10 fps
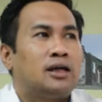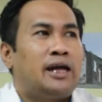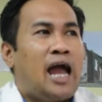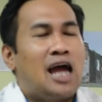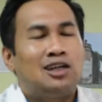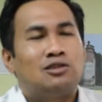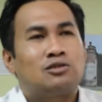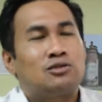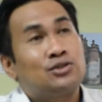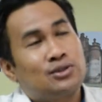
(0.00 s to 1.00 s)
they had to
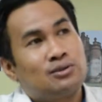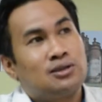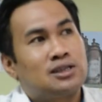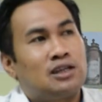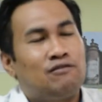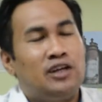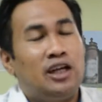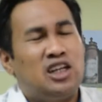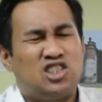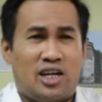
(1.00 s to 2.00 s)
consult a
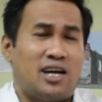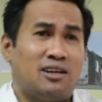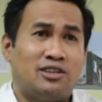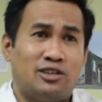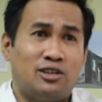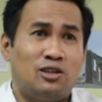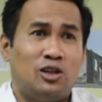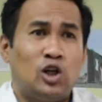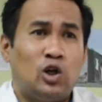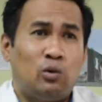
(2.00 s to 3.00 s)
village elder,
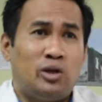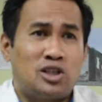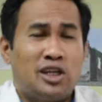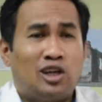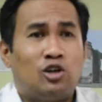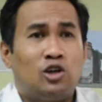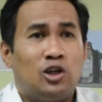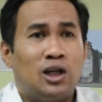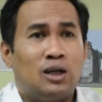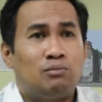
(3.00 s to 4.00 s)
which they
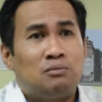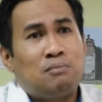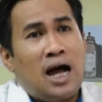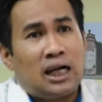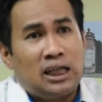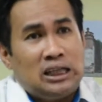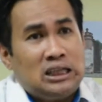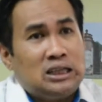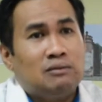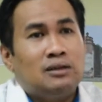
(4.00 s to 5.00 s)
call
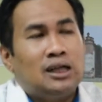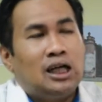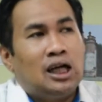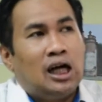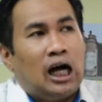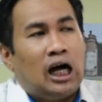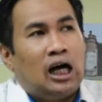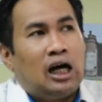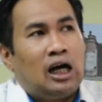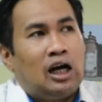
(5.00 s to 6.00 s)
Mumbaki,
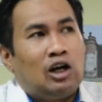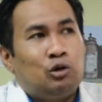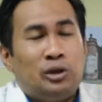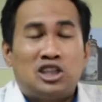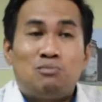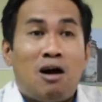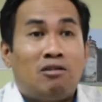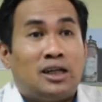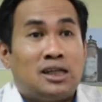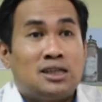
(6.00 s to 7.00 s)
which
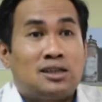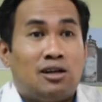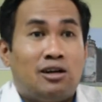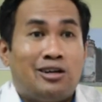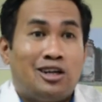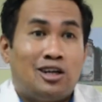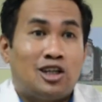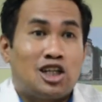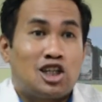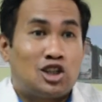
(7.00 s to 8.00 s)
mountains are
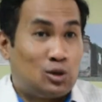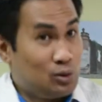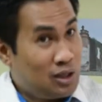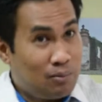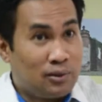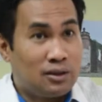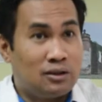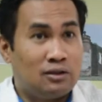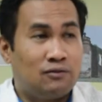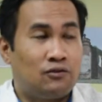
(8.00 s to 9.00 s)

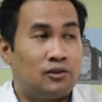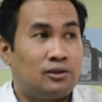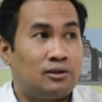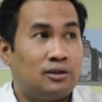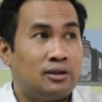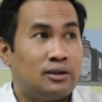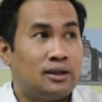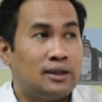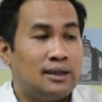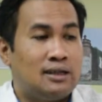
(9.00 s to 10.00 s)
suitable for
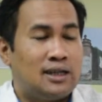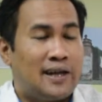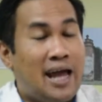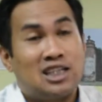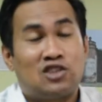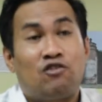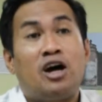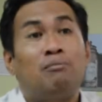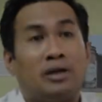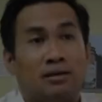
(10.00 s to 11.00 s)
rice
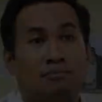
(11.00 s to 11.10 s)
farming.